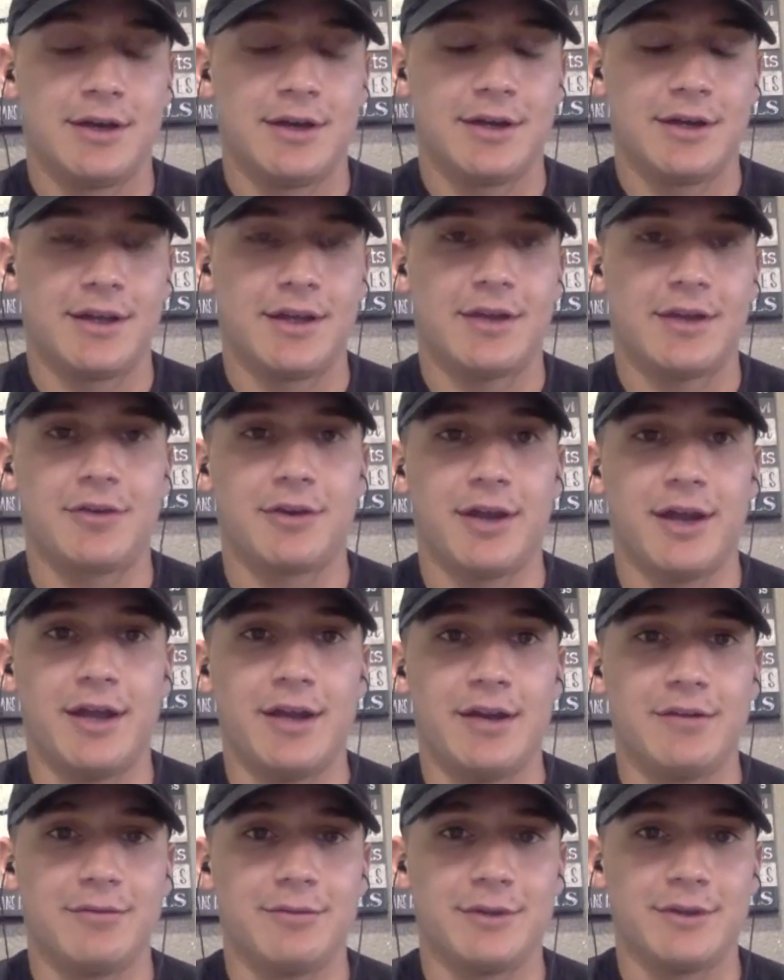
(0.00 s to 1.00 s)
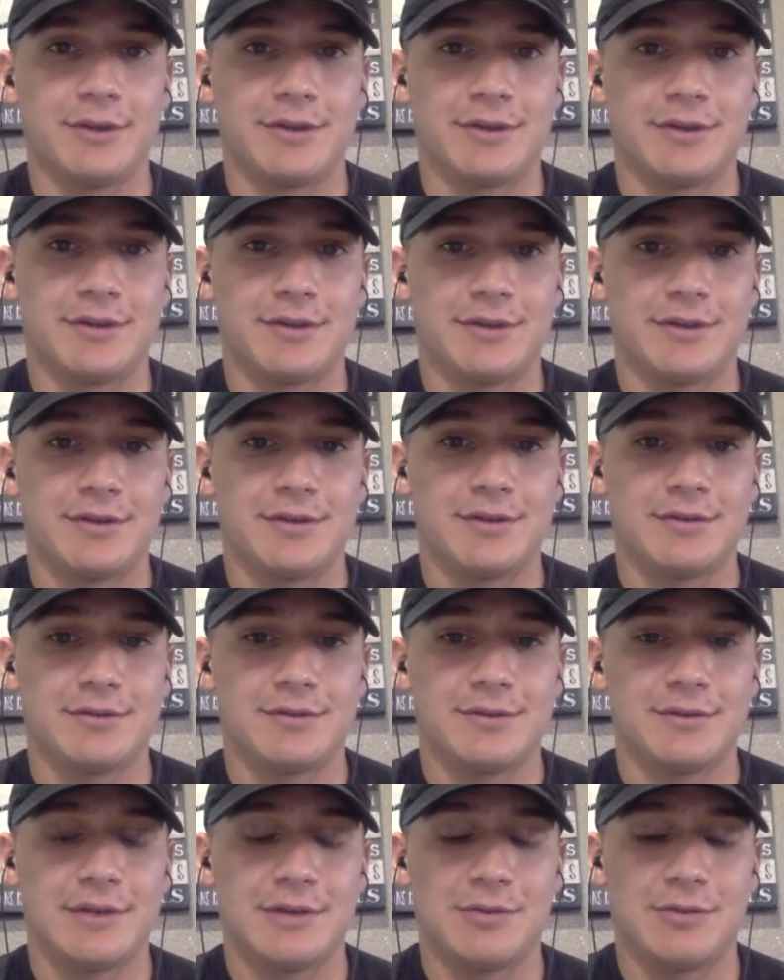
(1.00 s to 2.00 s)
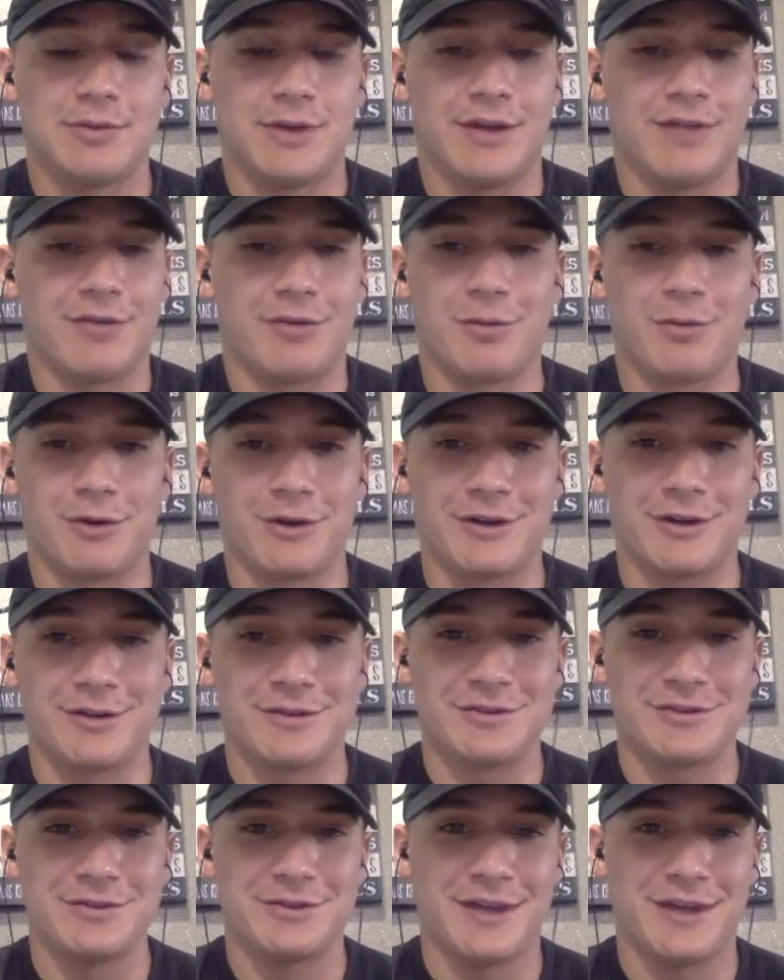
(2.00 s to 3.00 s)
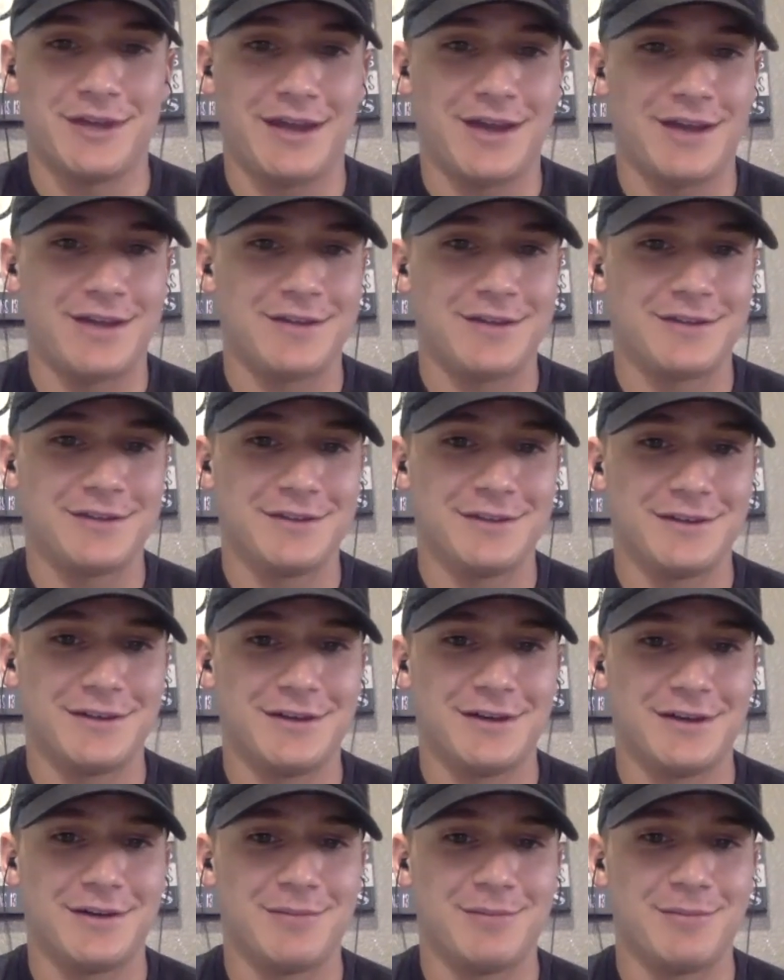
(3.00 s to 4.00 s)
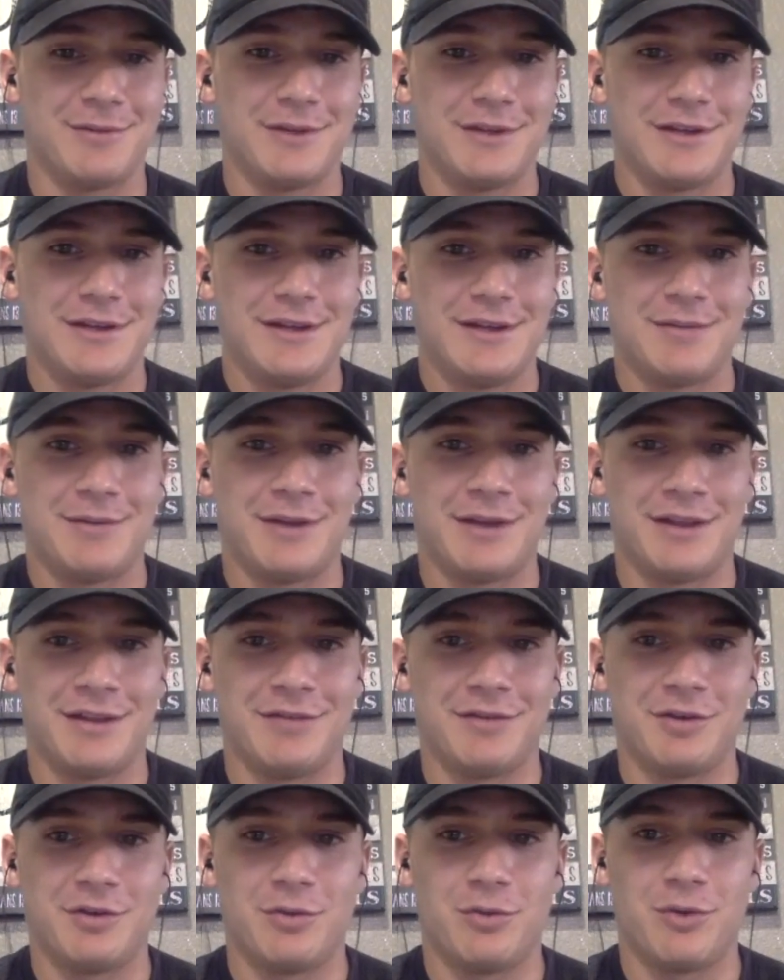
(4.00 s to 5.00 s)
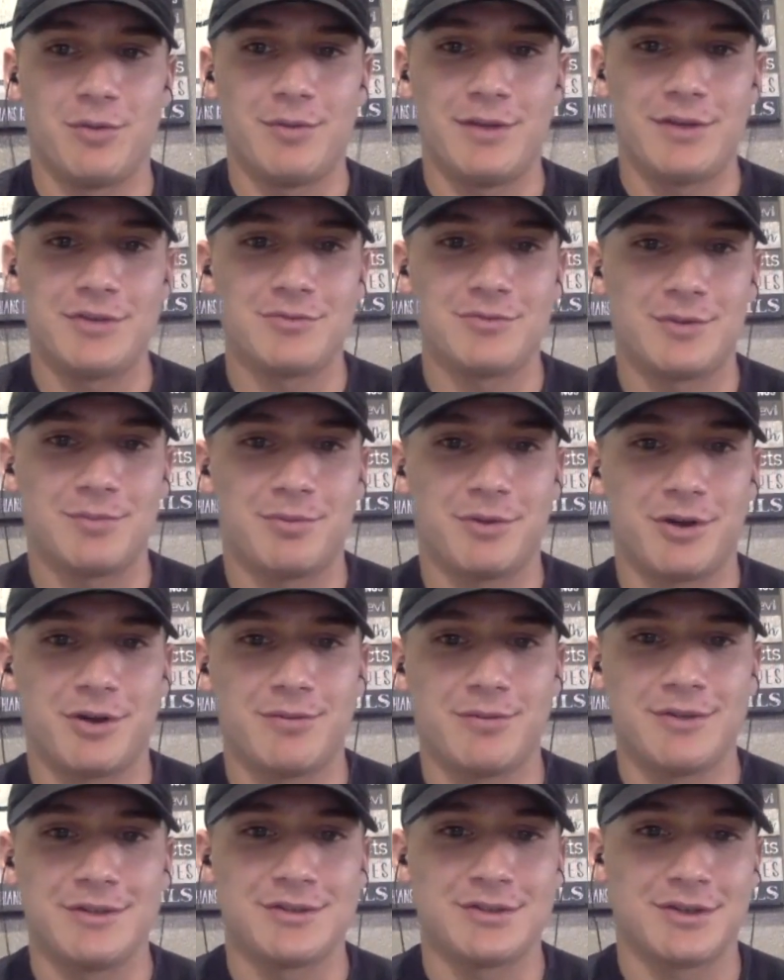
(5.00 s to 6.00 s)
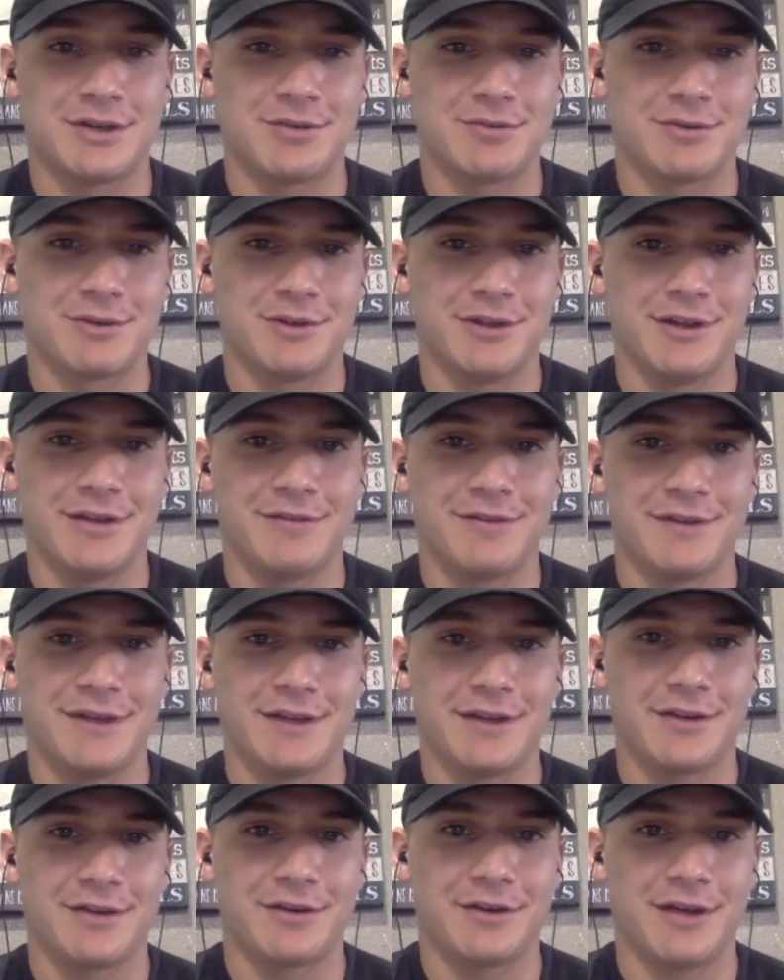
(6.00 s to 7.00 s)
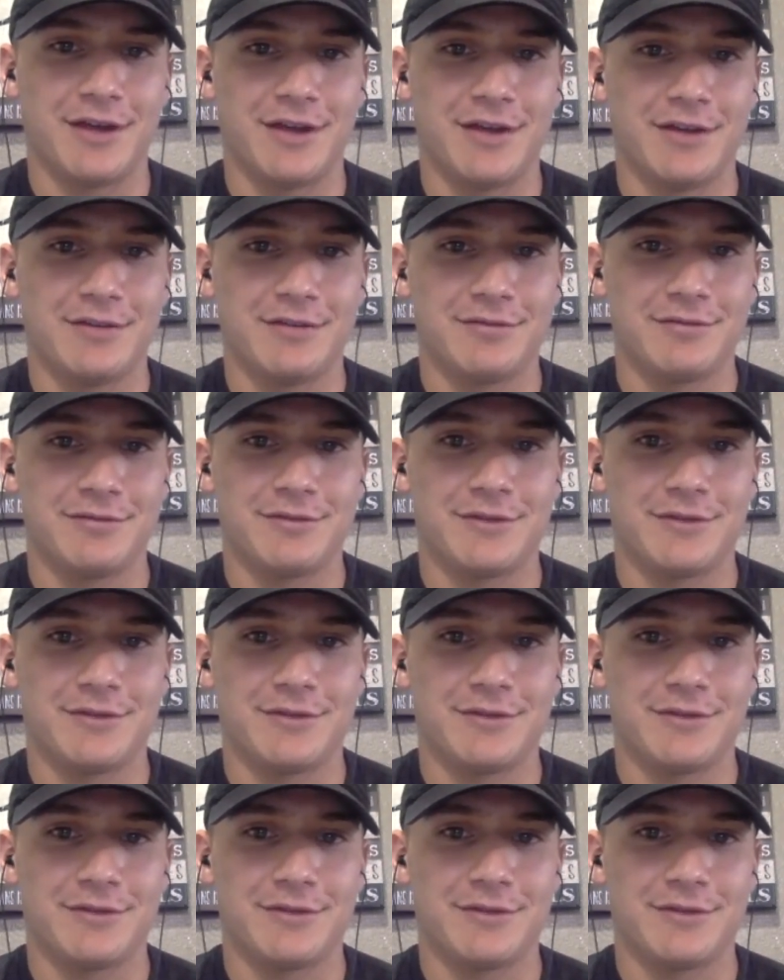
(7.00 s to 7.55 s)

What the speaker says: get creative with whatever workouts you can. And I live in a one-bedroom apartment, so I really have to get creative.